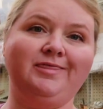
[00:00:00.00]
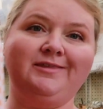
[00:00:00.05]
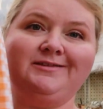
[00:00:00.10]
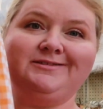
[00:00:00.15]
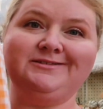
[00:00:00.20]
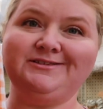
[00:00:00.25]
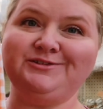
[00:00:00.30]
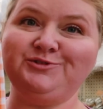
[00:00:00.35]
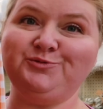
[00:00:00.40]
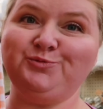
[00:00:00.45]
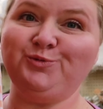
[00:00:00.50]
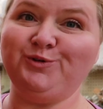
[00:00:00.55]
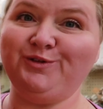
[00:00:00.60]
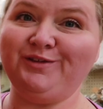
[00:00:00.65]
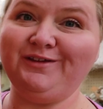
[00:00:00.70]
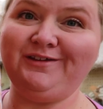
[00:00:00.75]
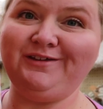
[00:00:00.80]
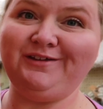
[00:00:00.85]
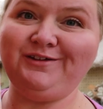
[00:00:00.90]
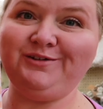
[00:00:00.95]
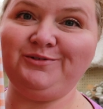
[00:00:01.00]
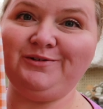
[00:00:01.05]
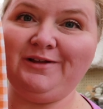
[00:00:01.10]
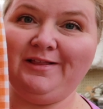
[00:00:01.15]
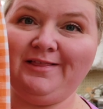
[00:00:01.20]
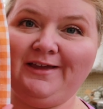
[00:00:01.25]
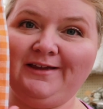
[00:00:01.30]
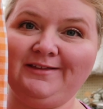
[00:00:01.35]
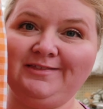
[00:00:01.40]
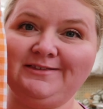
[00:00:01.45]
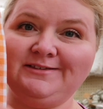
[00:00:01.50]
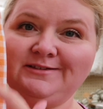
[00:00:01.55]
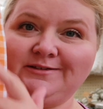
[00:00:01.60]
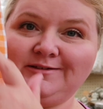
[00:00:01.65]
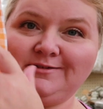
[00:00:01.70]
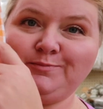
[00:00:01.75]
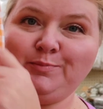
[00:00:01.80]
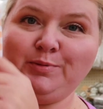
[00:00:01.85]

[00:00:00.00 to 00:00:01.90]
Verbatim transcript: This is really cute. I like the